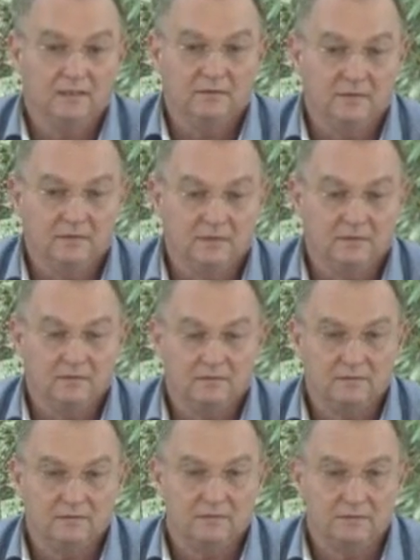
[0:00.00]
they
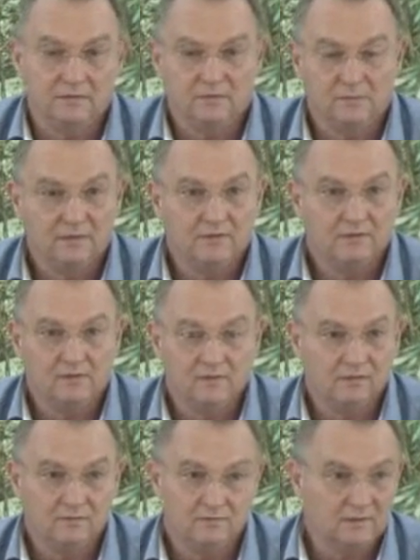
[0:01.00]
gained uh, experience
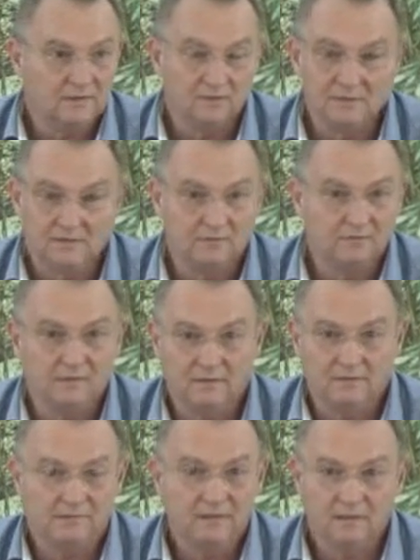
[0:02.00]
in, on the international
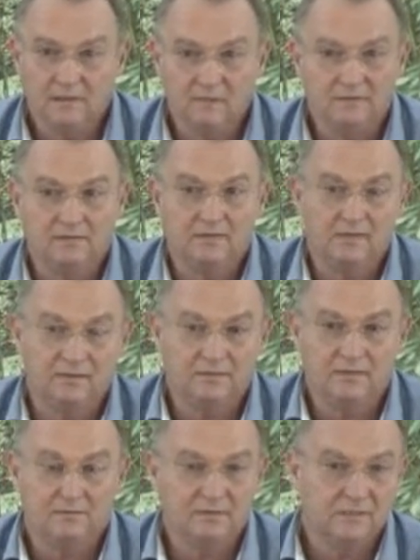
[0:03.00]
arena, and, and
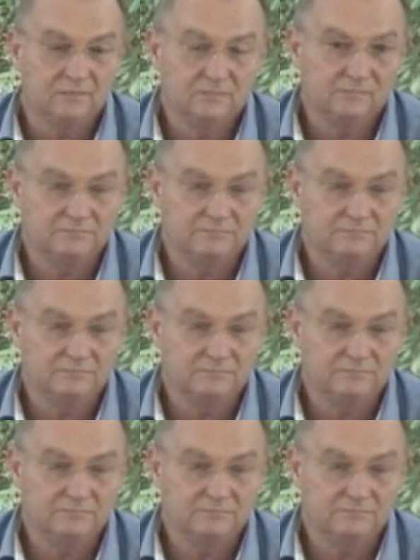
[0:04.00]
some have